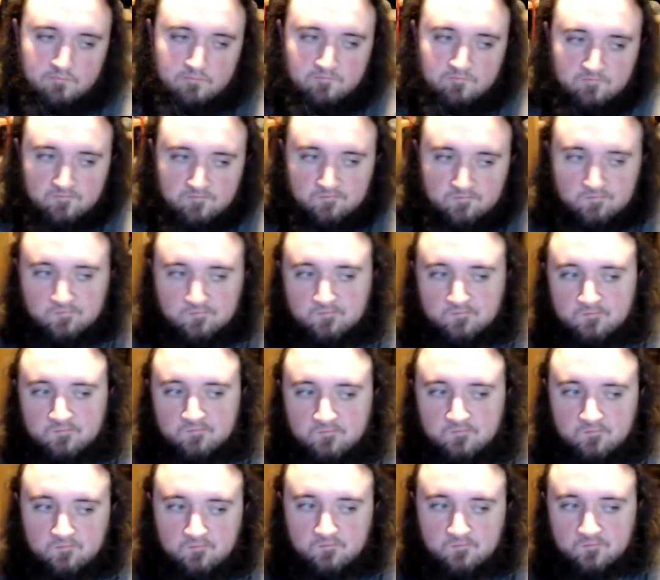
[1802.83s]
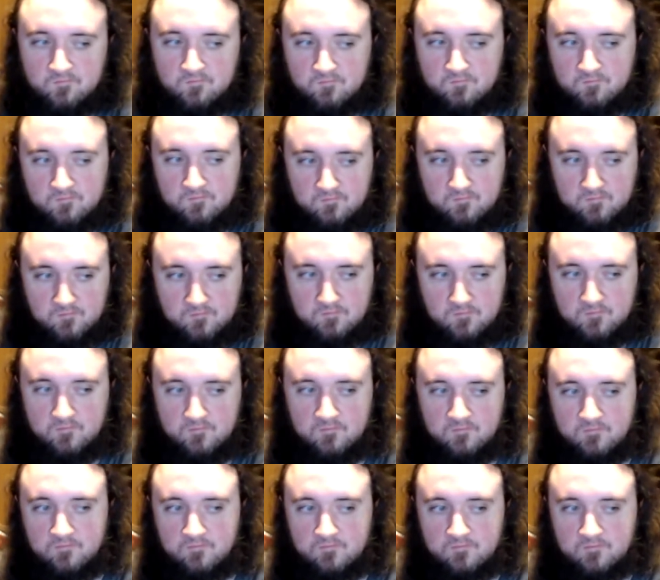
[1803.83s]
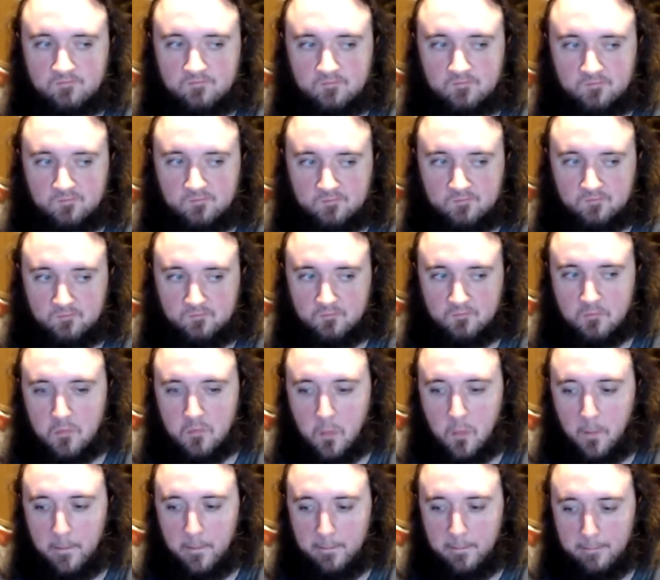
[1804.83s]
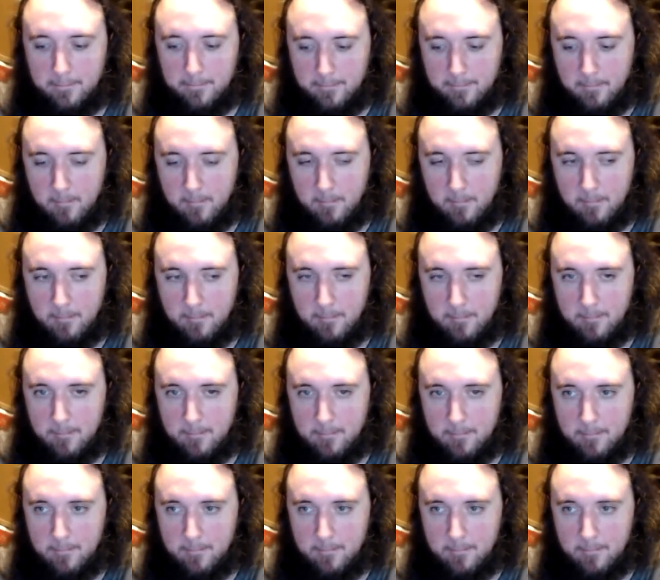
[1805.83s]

[no speech]